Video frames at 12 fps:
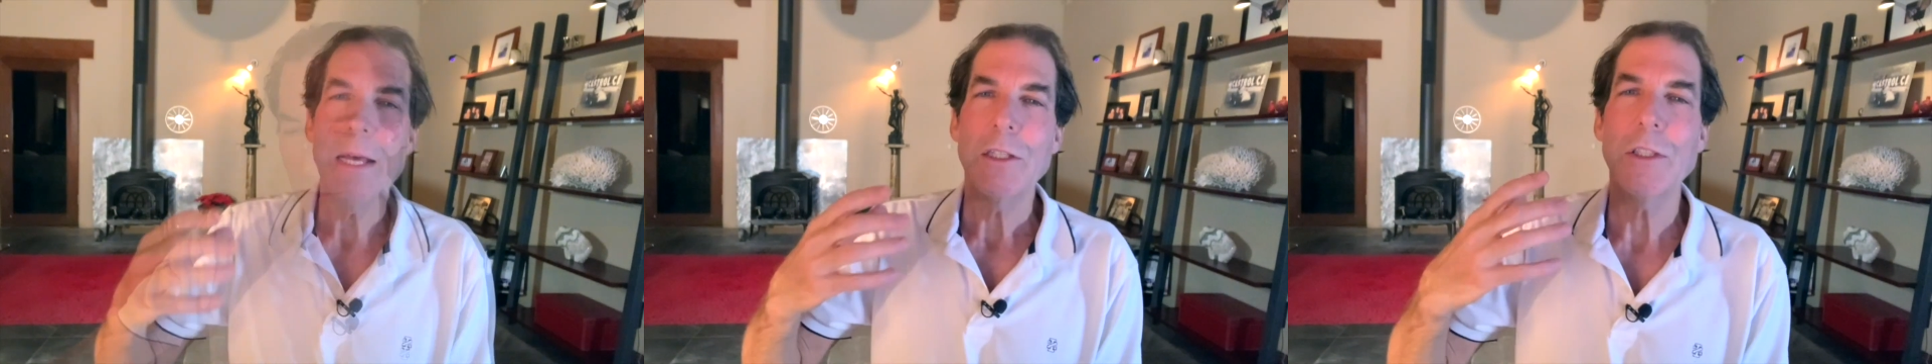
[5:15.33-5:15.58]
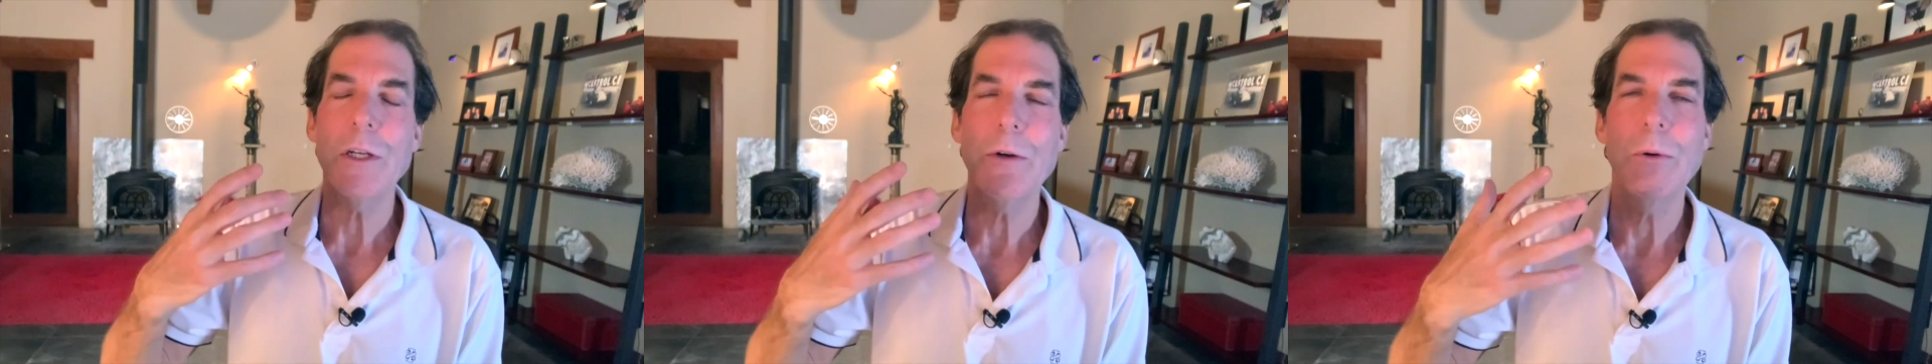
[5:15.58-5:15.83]

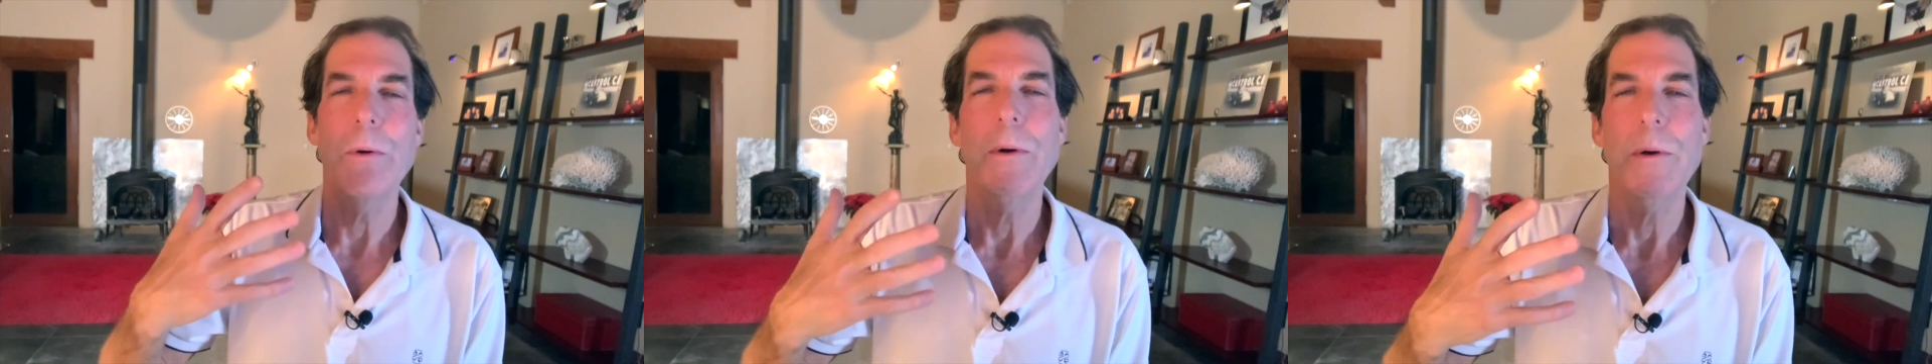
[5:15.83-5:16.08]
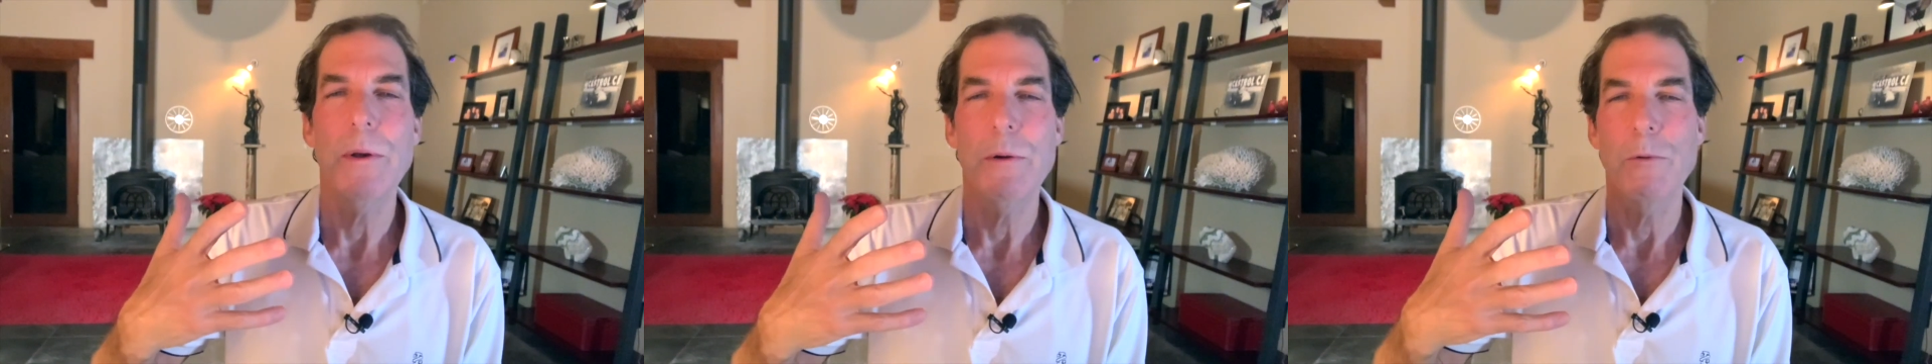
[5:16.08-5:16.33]

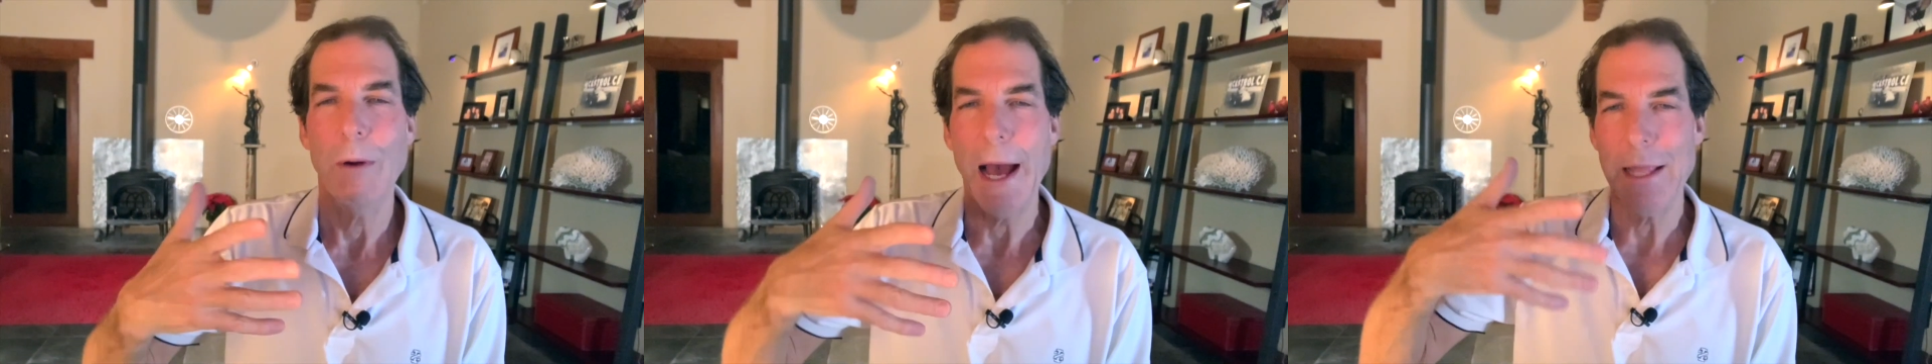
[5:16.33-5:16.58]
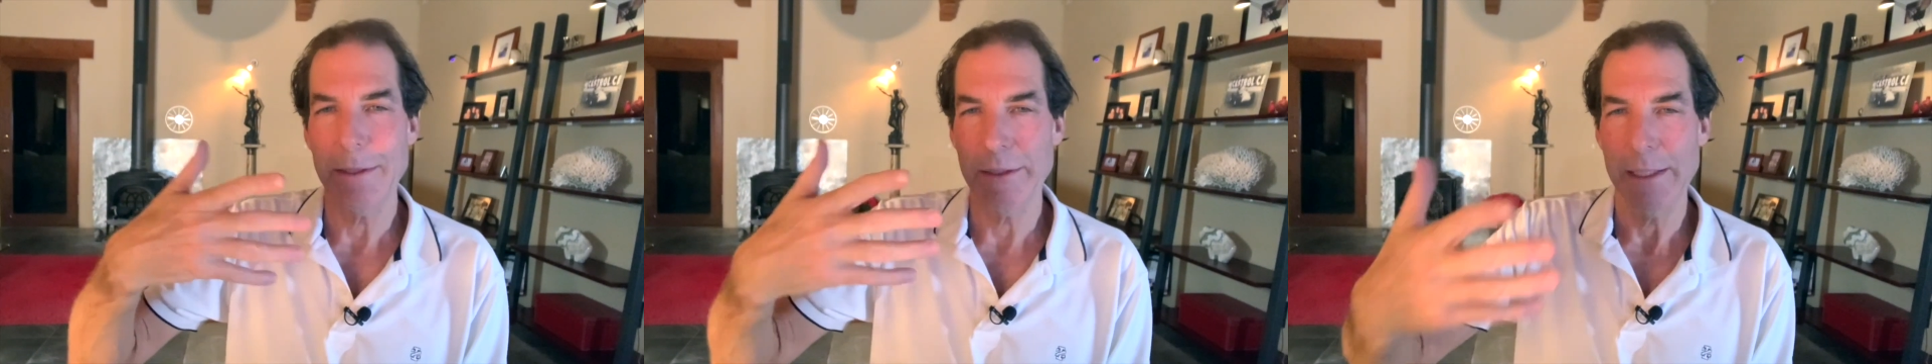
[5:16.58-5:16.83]
So
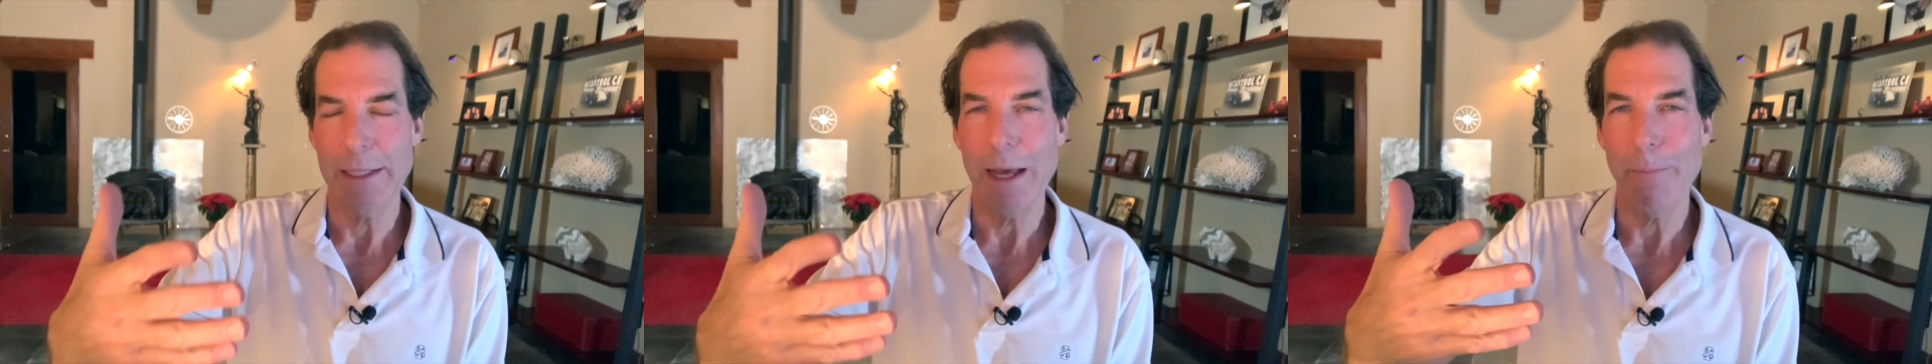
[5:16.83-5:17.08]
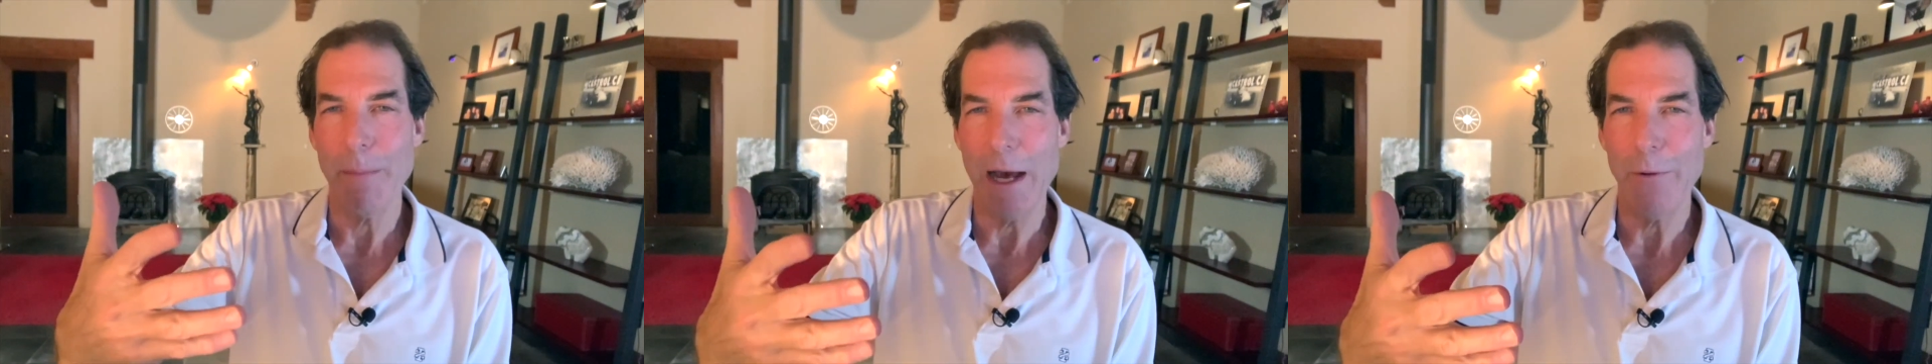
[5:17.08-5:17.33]
rather than
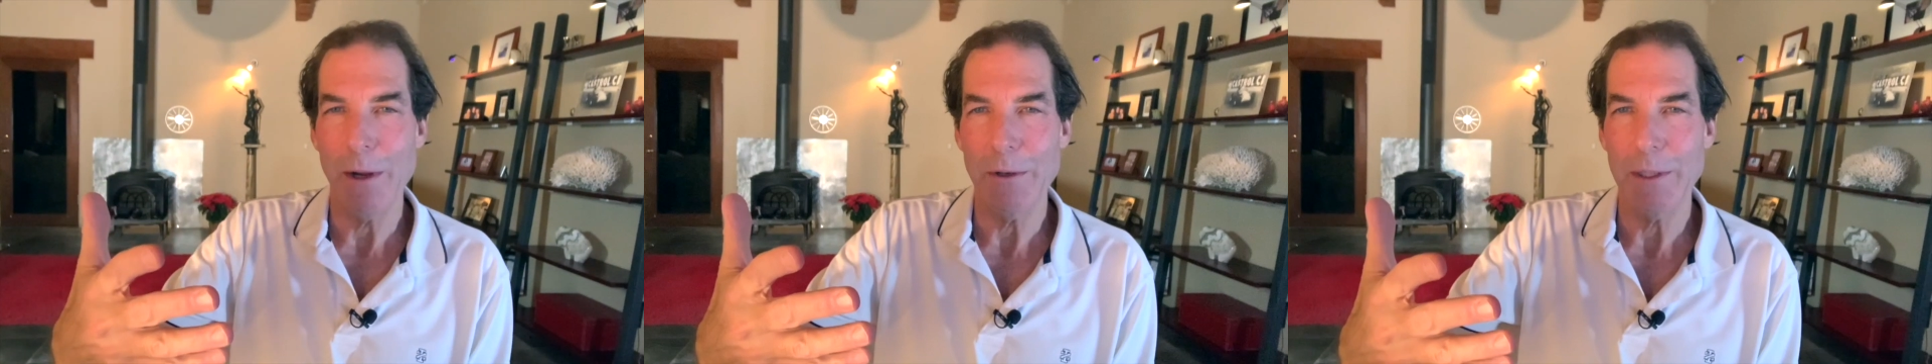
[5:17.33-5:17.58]
that my way